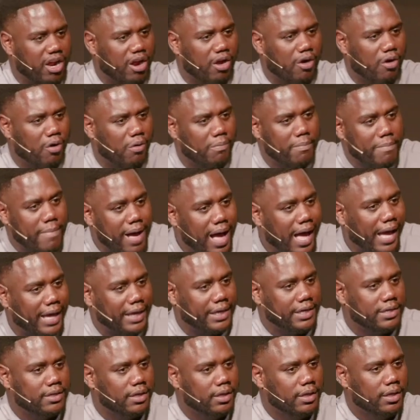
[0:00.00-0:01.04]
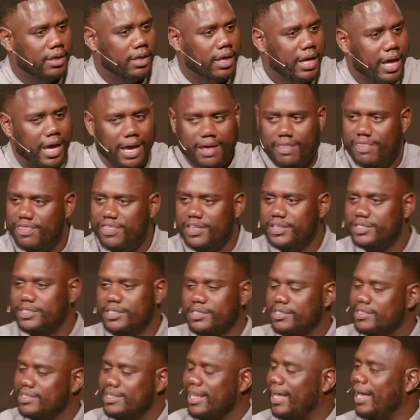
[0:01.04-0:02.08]
in our own mind. And
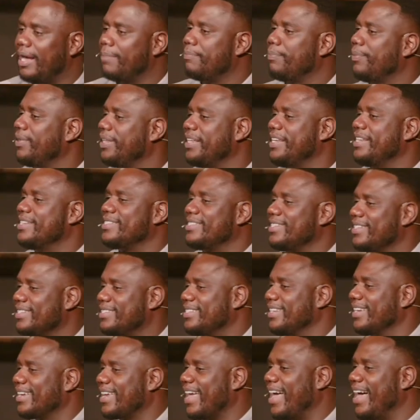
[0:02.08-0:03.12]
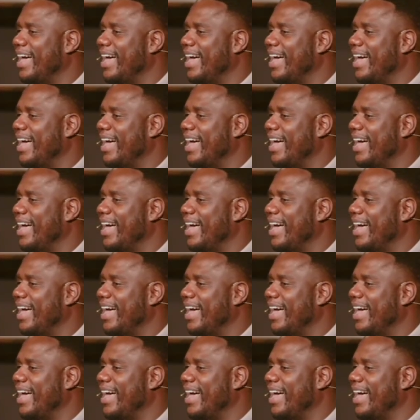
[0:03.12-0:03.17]
this is not pleasing to